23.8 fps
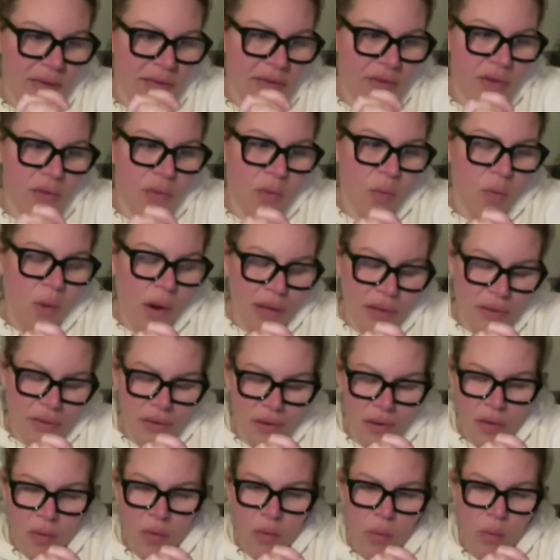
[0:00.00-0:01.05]
and the
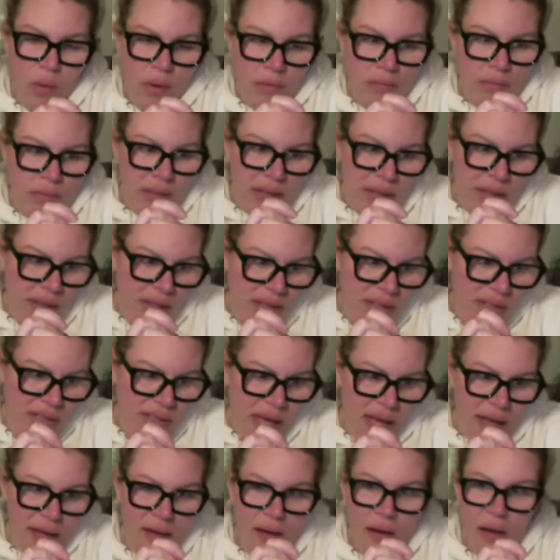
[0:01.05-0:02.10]
one woman
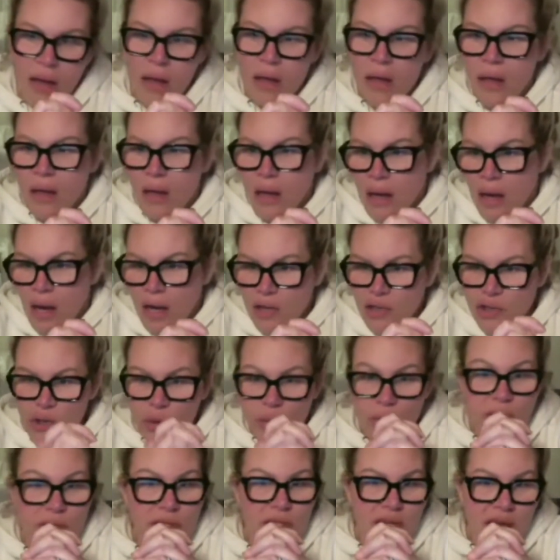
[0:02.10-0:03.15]
said, I
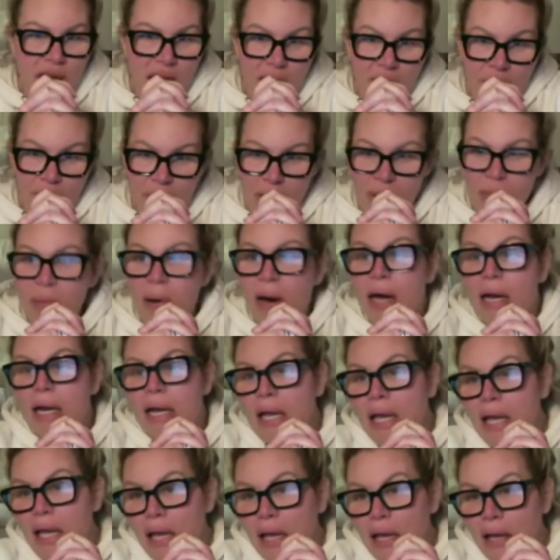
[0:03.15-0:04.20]
showed it to
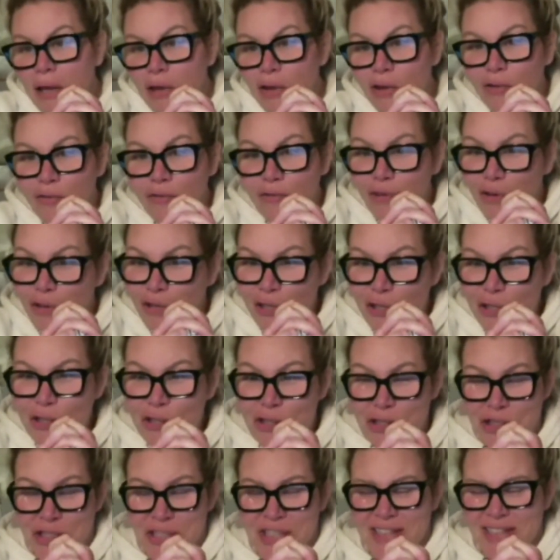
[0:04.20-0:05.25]
everybody, your
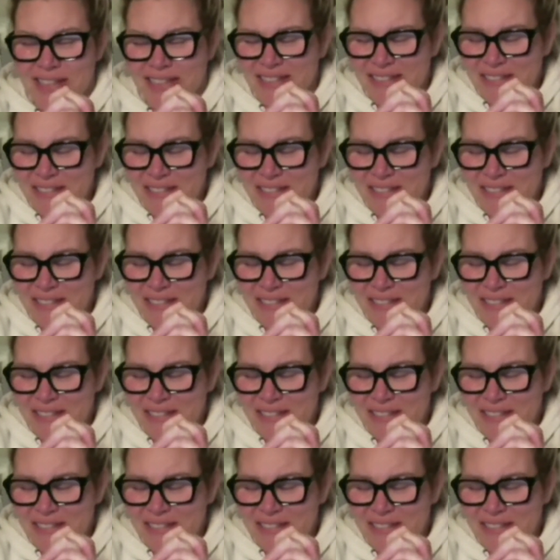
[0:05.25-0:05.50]
footage.